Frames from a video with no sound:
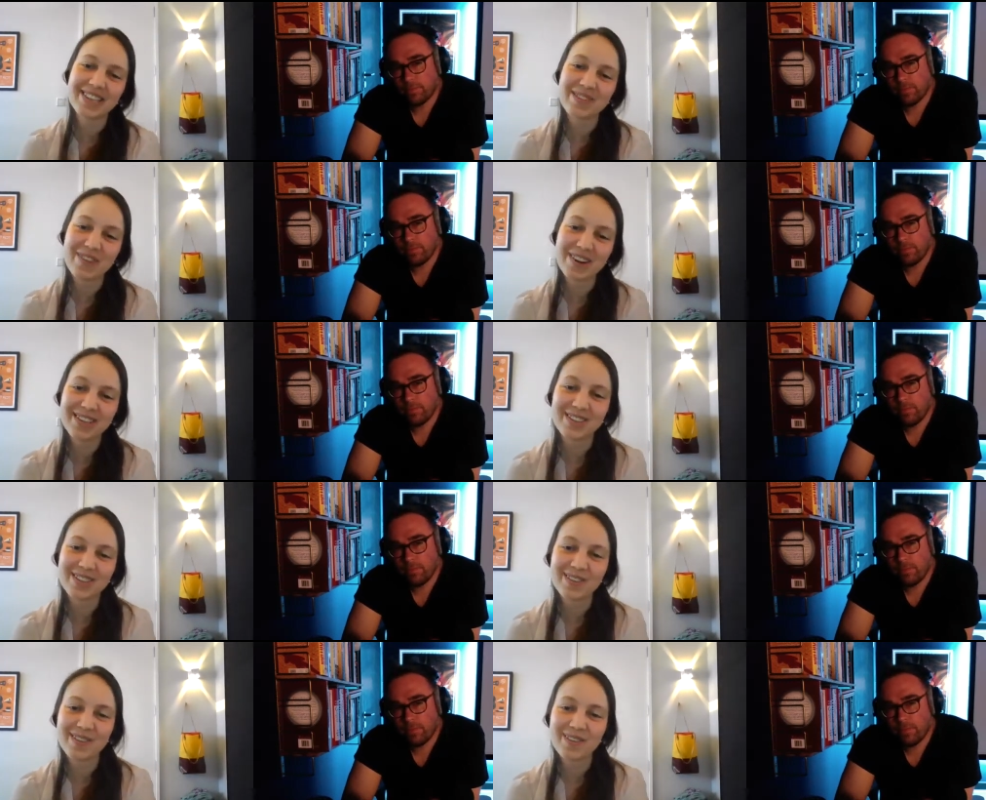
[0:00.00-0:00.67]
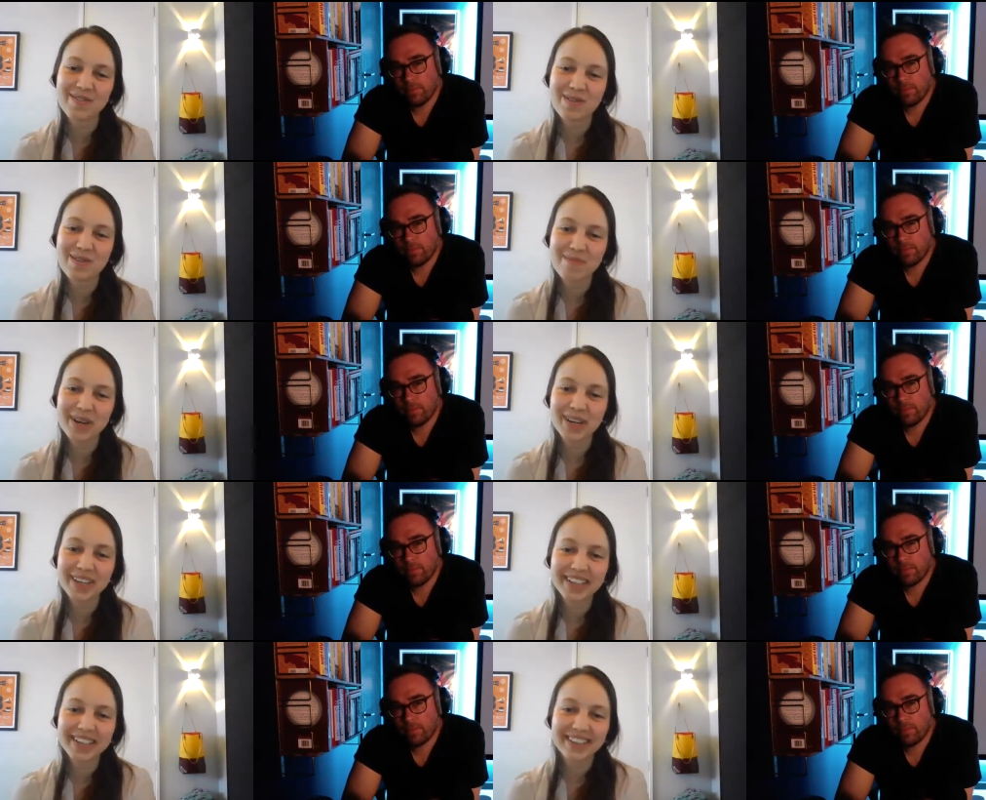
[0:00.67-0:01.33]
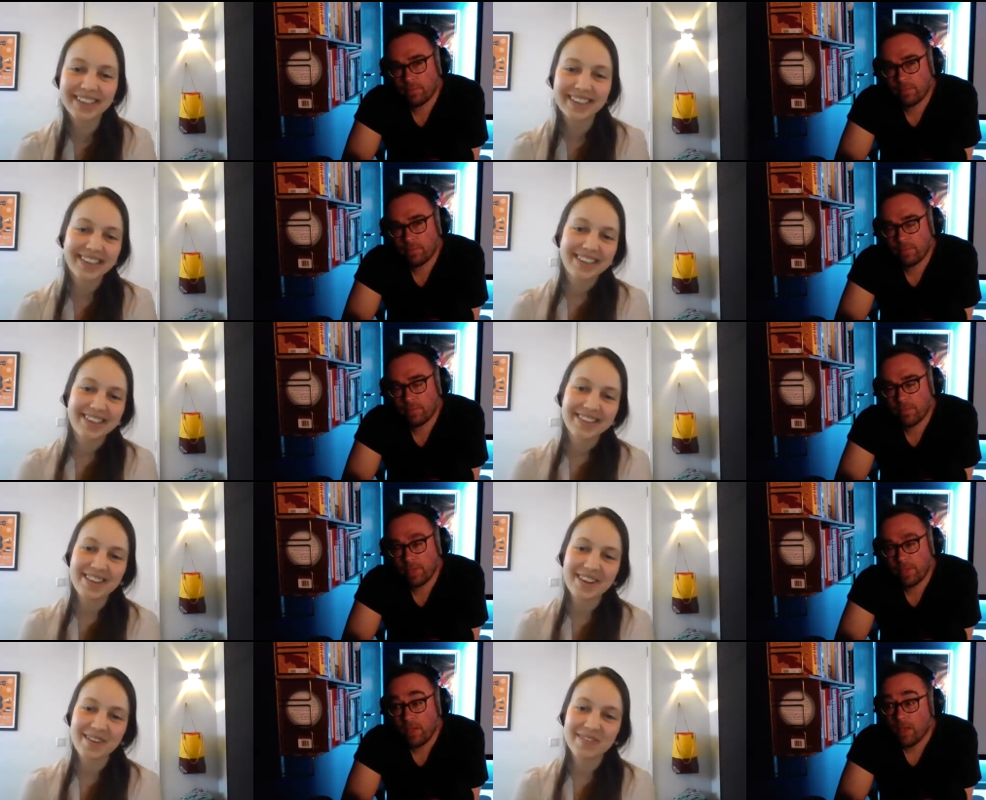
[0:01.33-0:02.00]
Speaker 1: kids' friends thought of the book
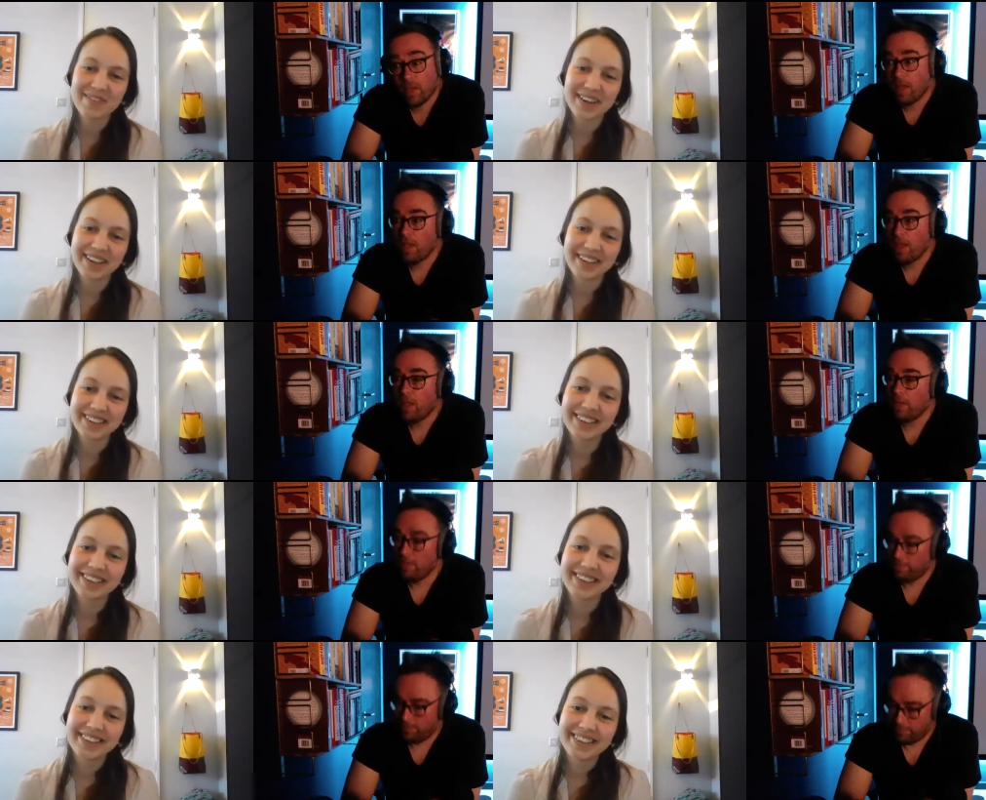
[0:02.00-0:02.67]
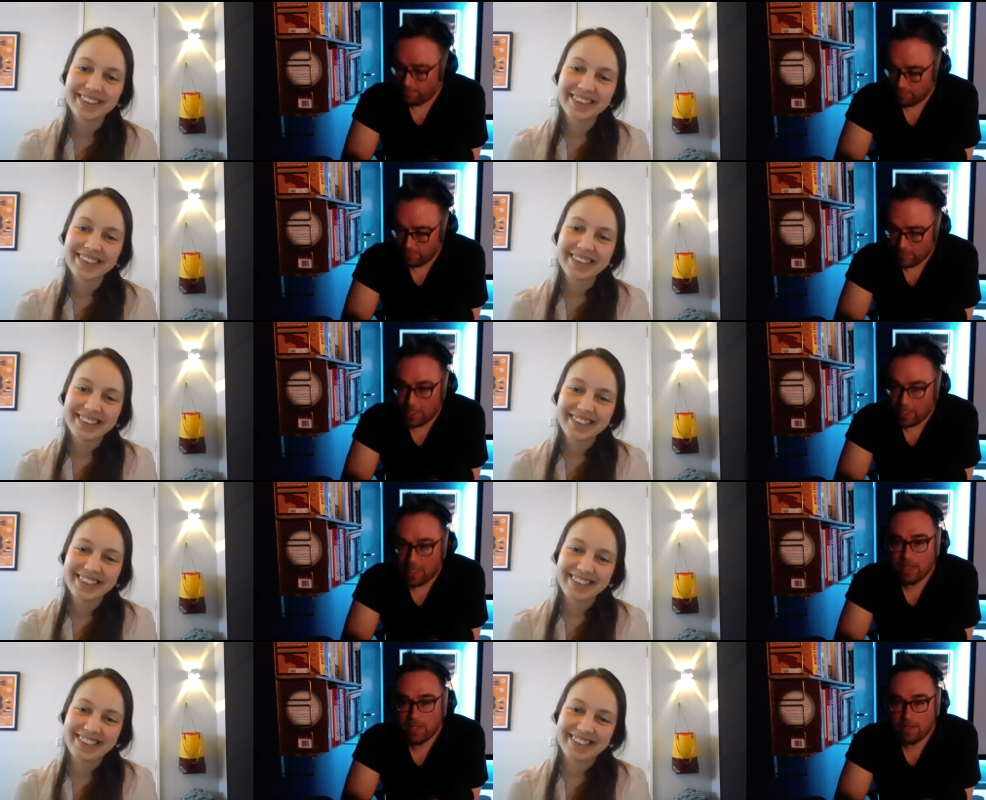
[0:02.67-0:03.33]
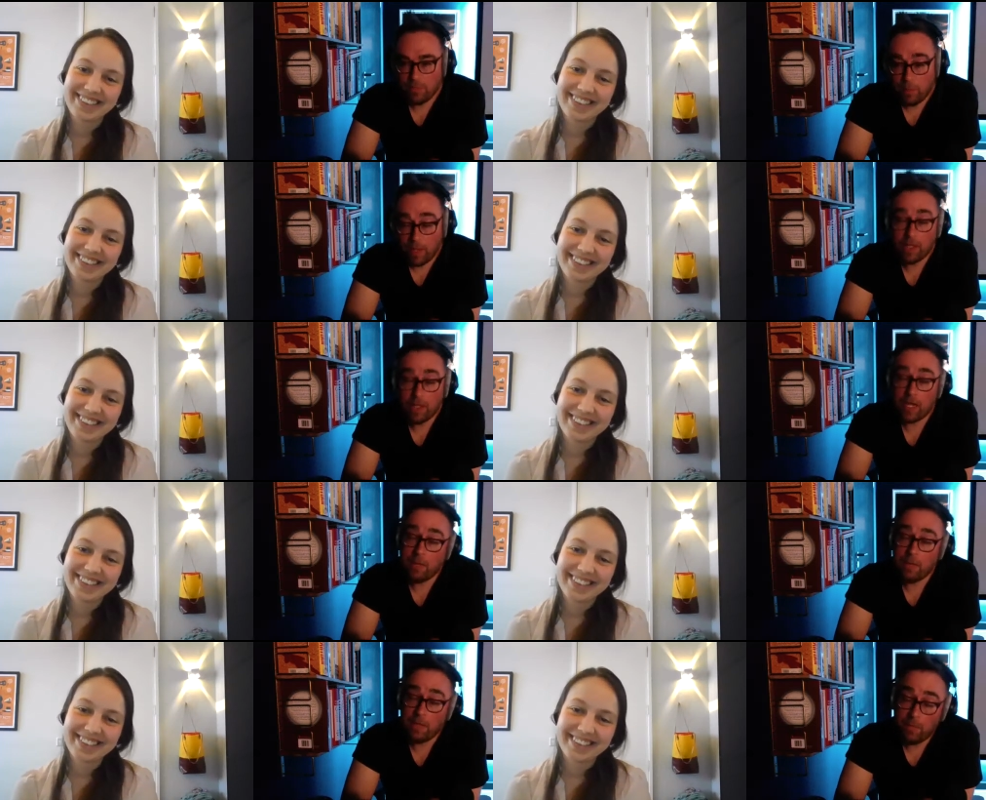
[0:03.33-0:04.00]
so far?
Speaker 2: They're, well, I
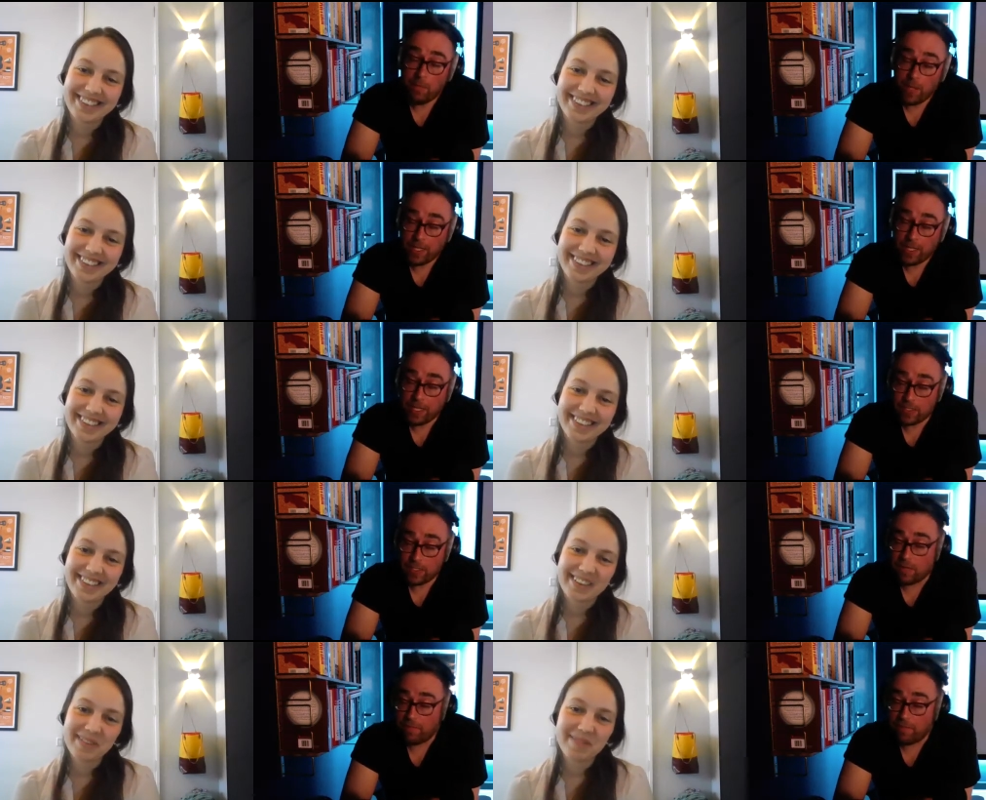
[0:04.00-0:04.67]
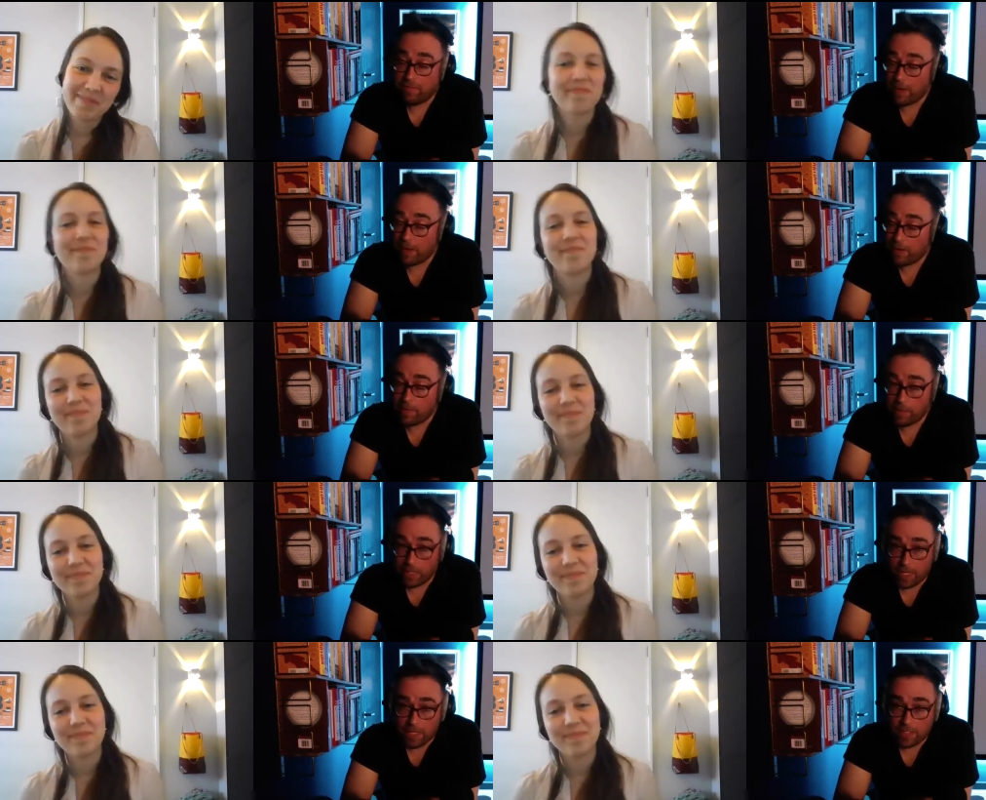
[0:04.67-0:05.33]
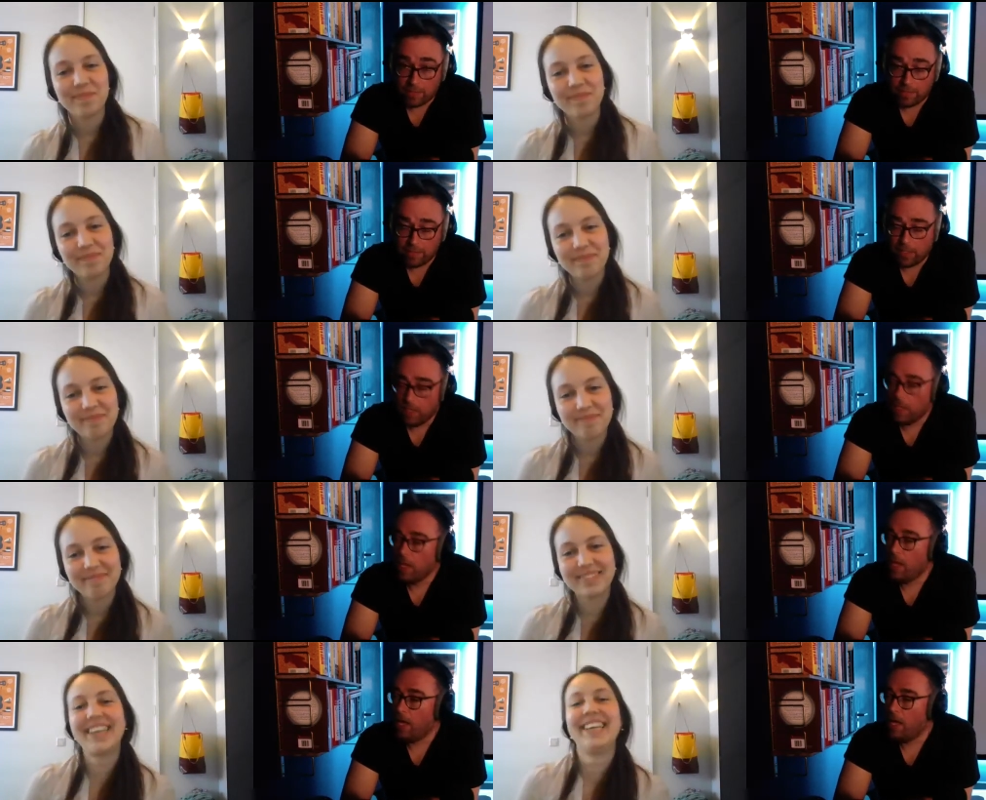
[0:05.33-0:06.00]
mean, my kids are very polite,
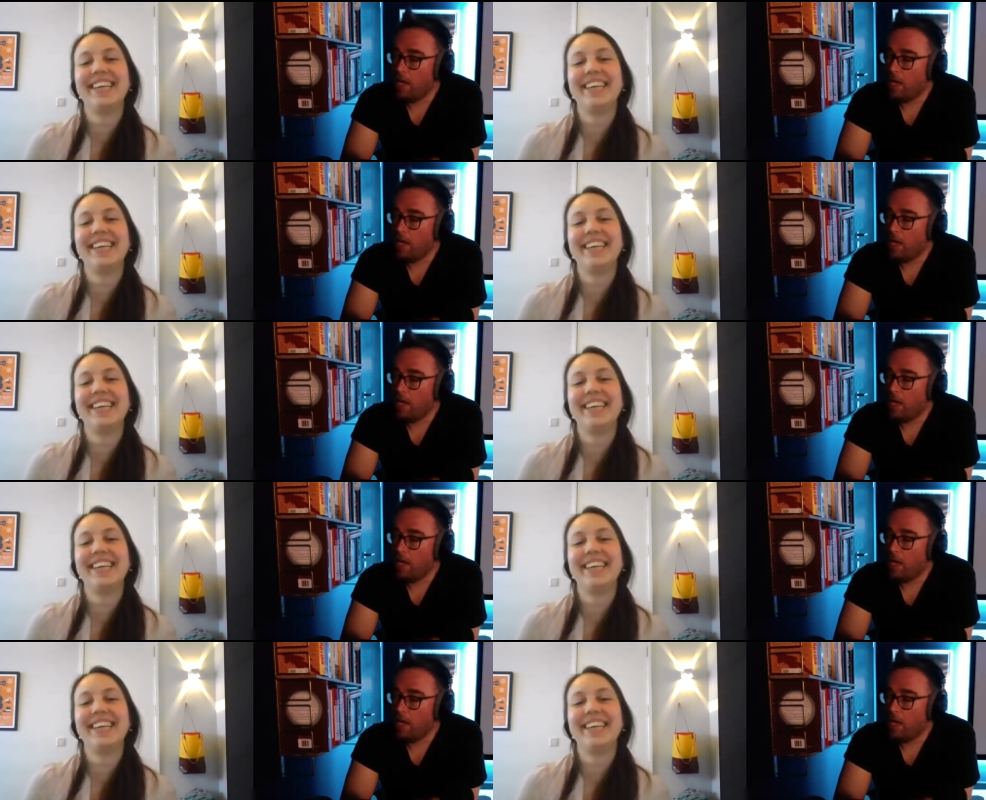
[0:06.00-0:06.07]
um,